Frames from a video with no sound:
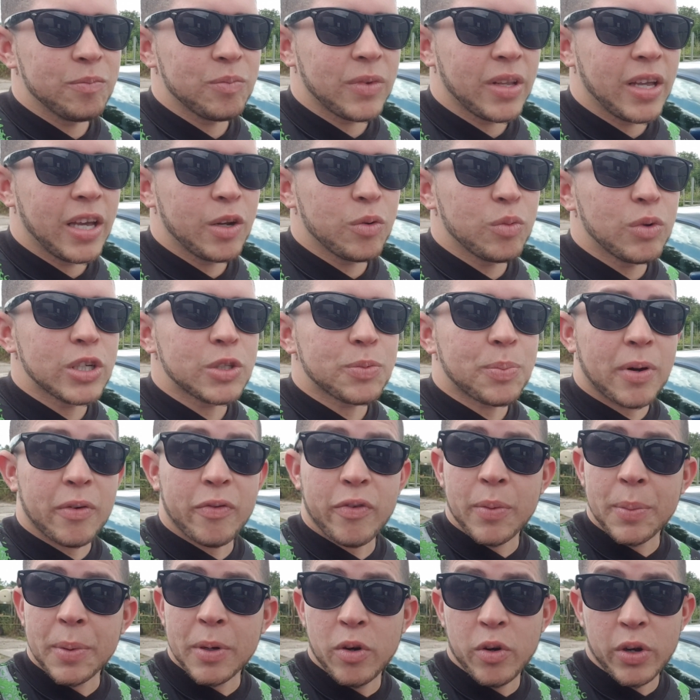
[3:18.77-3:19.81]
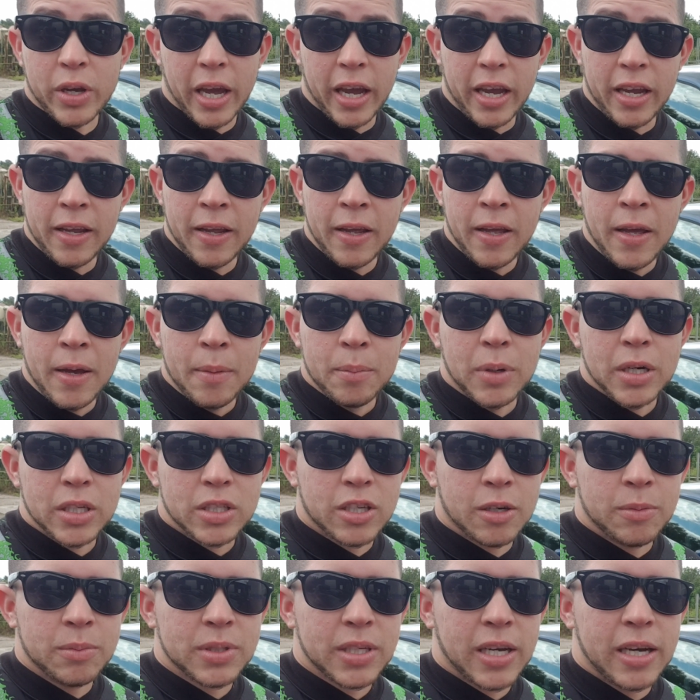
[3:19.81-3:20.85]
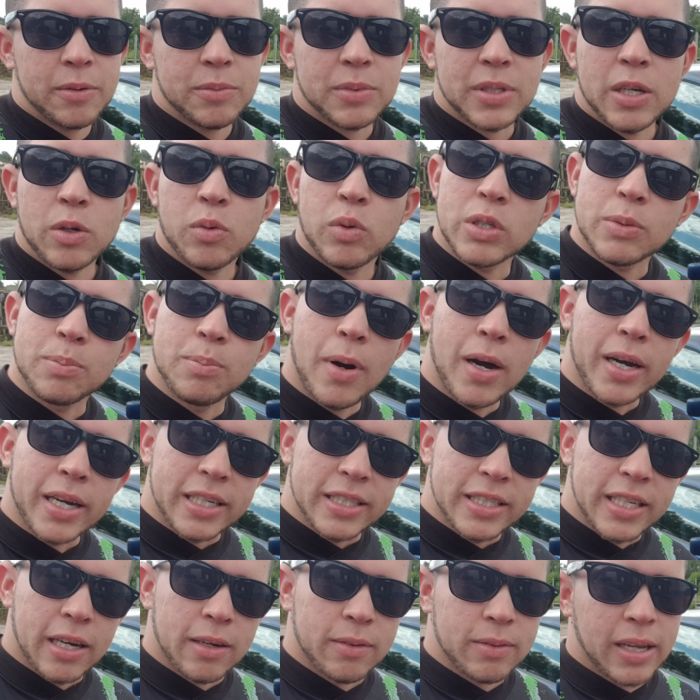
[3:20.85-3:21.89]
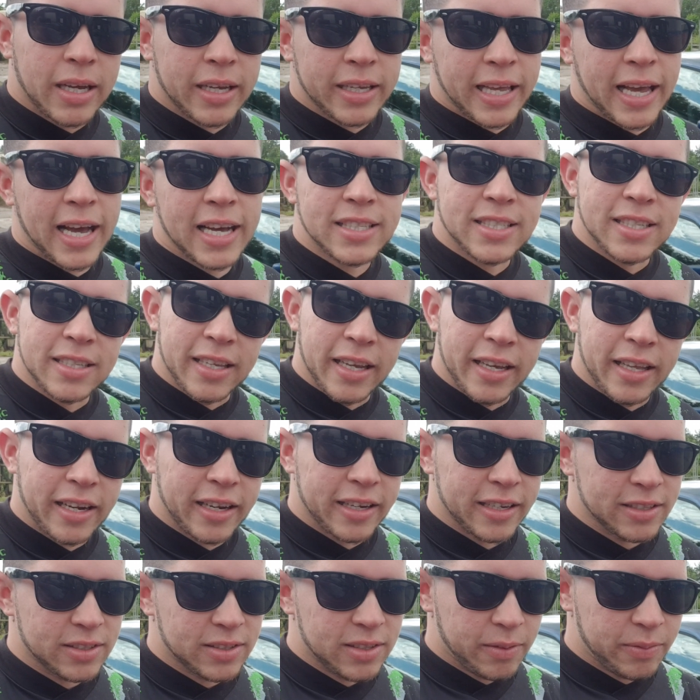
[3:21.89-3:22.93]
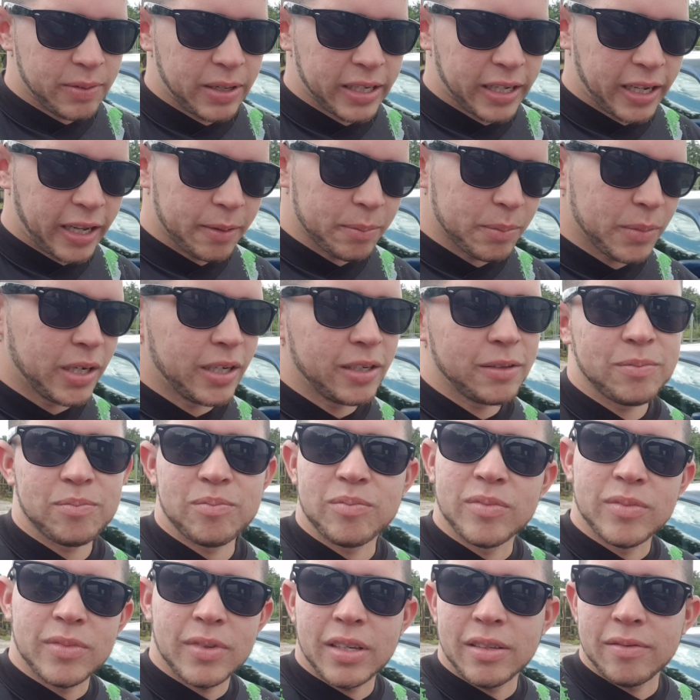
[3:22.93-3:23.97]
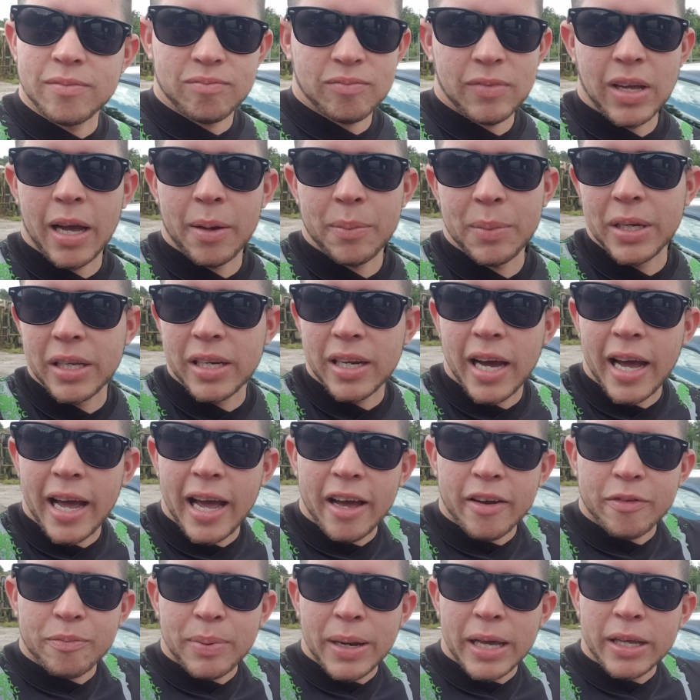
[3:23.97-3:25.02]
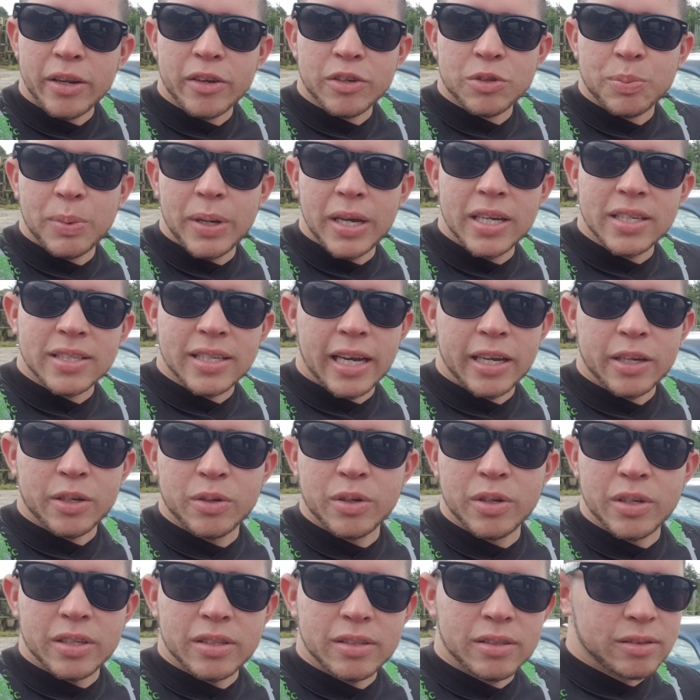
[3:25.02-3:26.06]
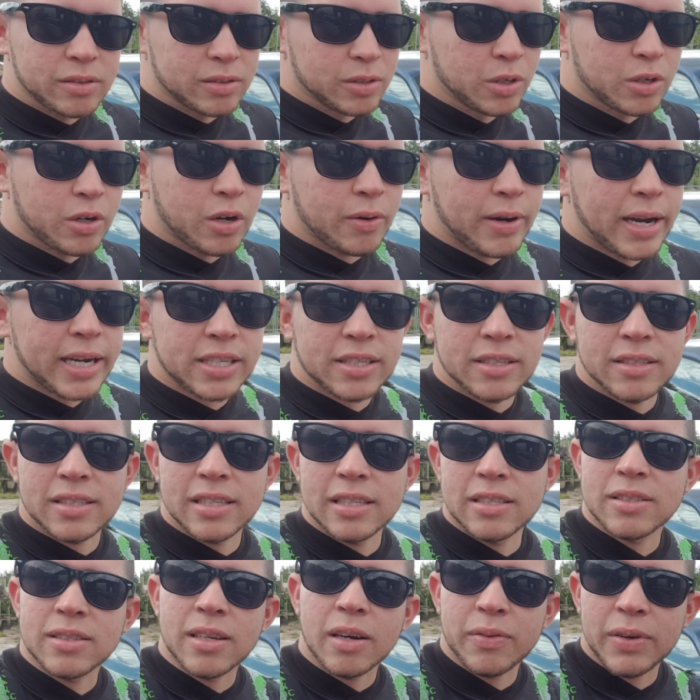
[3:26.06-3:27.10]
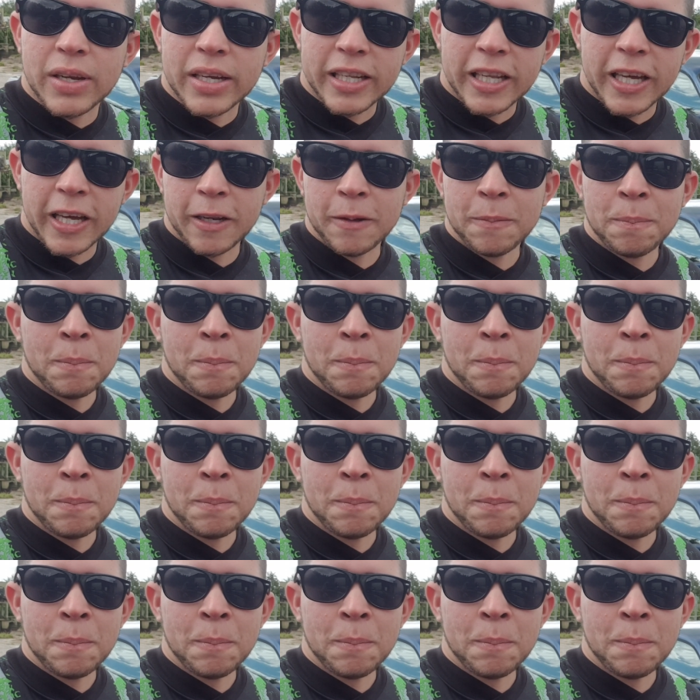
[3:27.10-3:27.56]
It was performing okay, but sometimes it was bugging down, like hesitating and stuff like that. But I mean, I have plenty of space. I could do corrections and stuff like that.